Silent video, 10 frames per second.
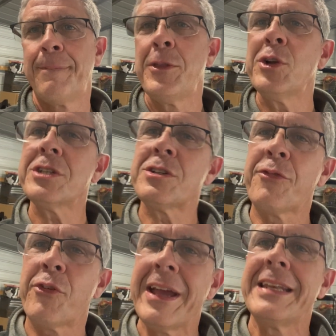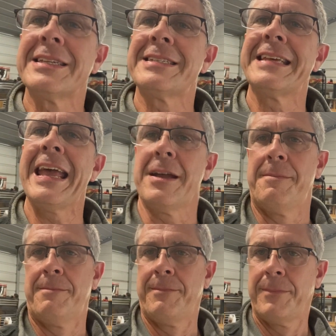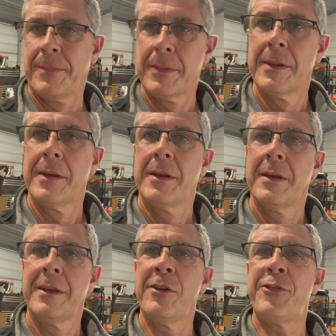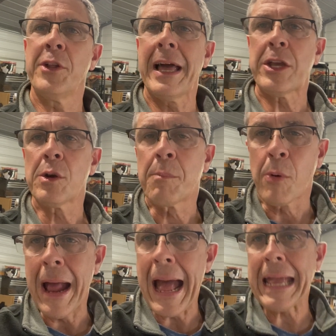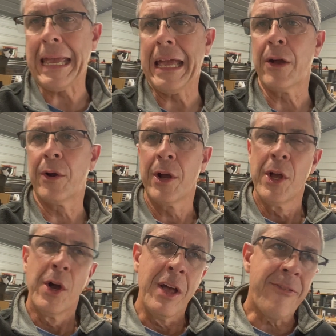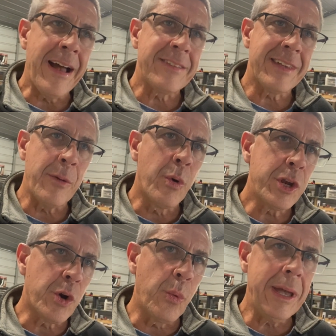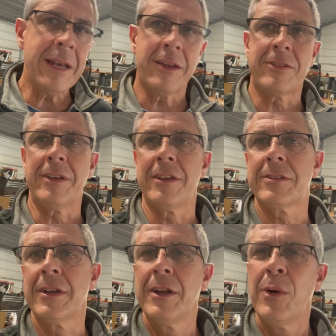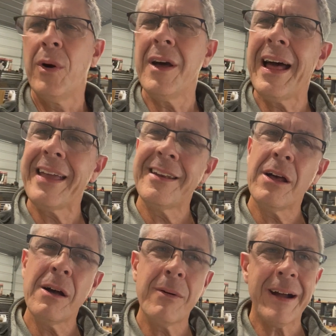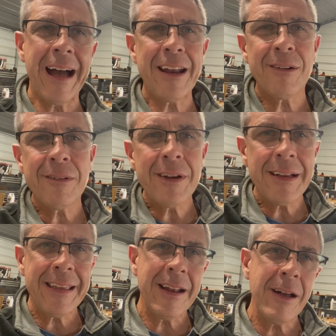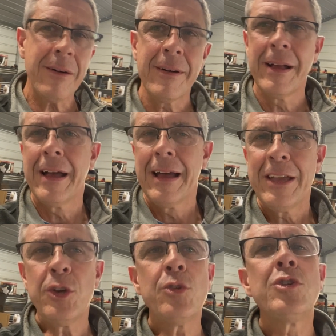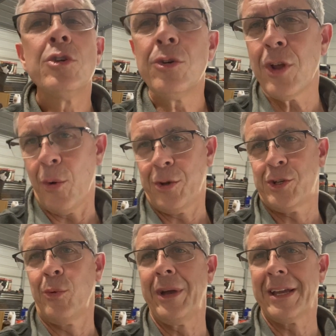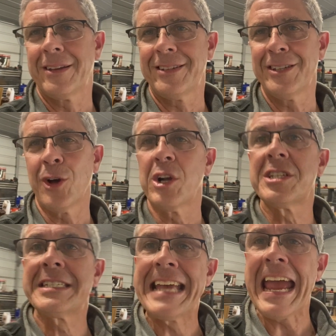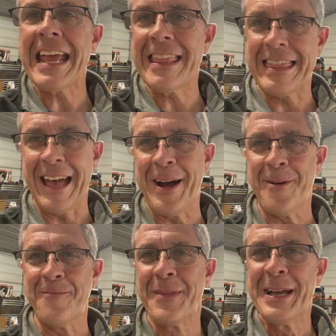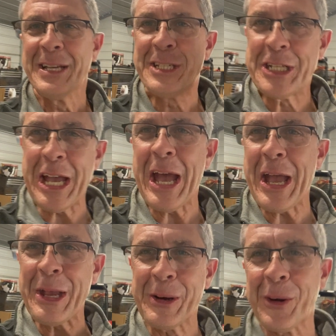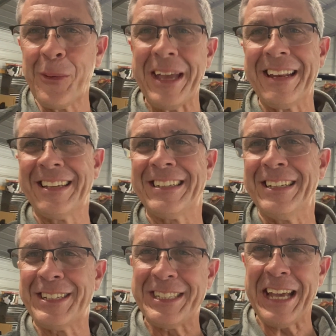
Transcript: You're just afraid to say them. You feel like you're bragging. Or if I say, what are your weaknesses? Well, you know, I don't really, you know, you do know what your weaknesses are. Say them. Say your weaknesses.